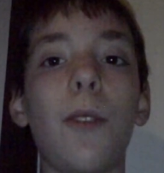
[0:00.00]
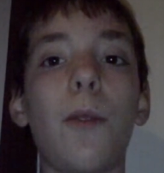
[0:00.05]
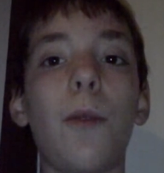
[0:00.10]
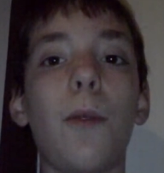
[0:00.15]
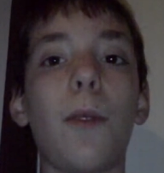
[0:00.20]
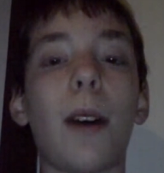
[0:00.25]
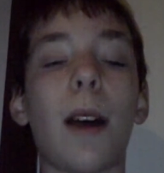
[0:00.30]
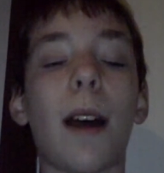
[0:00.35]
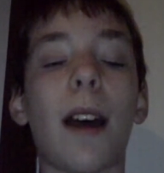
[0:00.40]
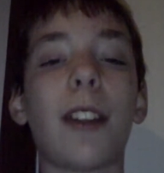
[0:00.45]

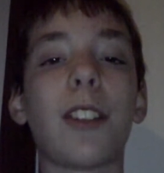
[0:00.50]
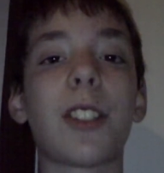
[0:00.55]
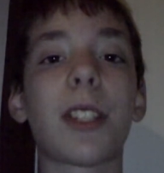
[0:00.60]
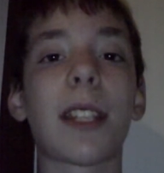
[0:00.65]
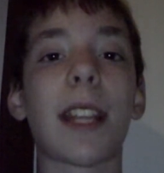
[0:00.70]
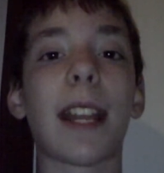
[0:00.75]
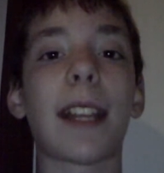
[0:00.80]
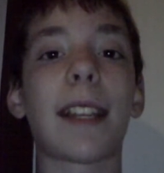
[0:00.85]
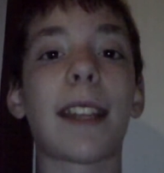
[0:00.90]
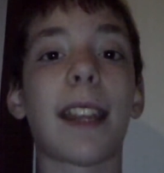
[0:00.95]
well, I'd
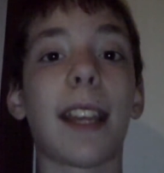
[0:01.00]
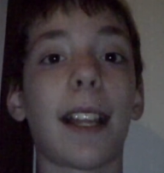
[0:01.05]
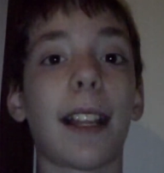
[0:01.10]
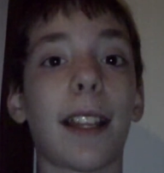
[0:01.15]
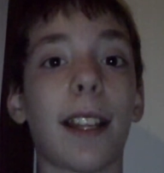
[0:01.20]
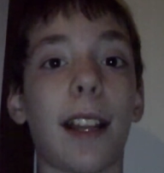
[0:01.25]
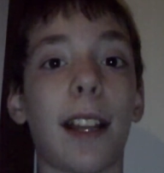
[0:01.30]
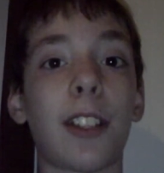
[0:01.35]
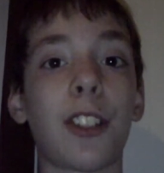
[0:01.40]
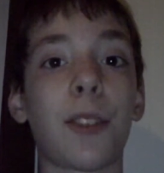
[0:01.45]
just like to thank
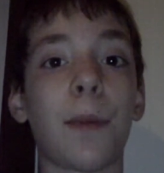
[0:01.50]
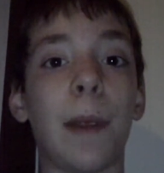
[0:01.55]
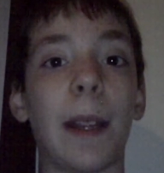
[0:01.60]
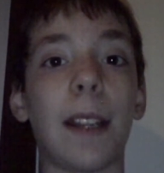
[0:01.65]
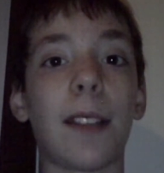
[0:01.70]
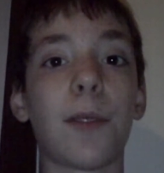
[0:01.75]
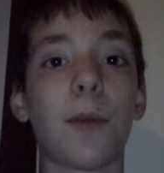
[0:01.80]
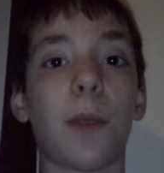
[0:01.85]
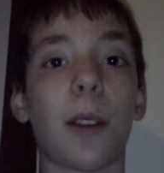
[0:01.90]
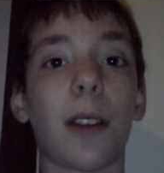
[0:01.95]

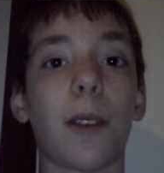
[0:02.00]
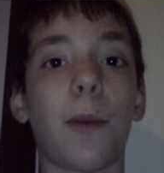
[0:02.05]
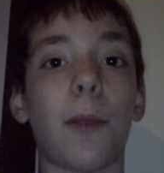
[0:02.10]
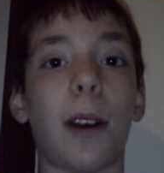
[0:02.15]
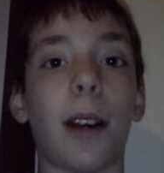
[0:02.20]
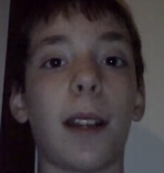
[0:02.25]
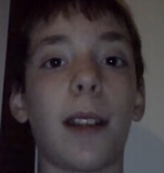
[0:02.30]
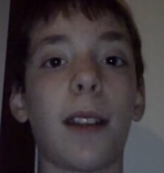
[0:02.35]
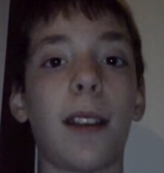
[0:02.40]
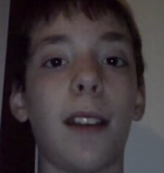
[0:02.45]
Lunchmeats
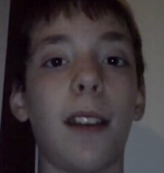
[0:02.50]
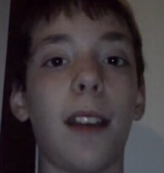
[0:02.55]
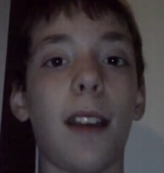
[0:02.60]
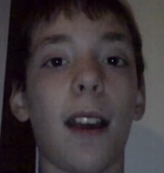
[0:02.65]
101